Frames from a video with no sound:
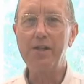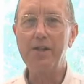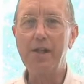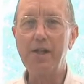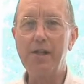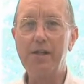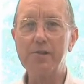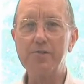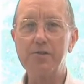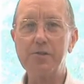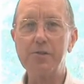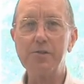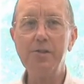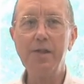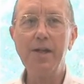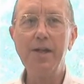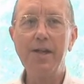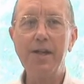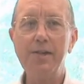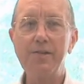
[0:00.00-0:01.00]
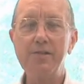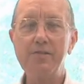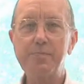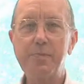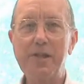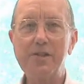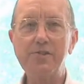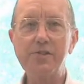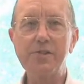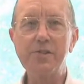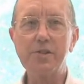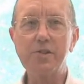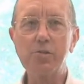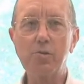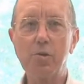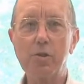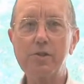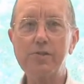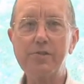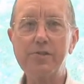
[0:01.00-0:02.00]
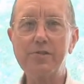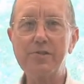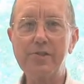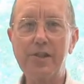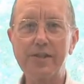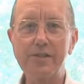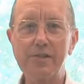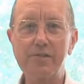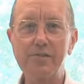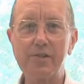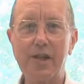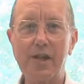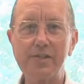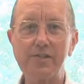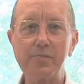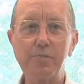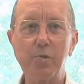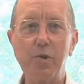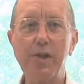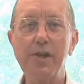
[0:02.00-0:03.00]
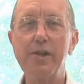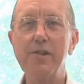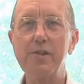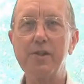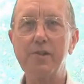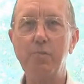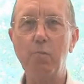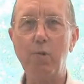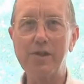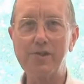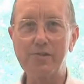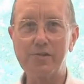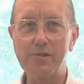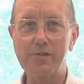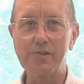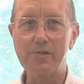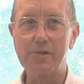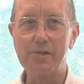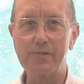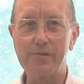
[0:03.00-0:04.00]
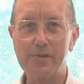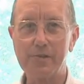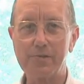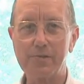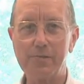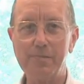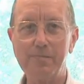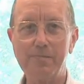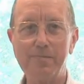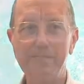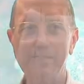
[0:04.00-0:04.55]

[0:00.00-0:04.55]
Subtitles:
the nozzle and dispensing a coarse insecticide spray that wets the surface.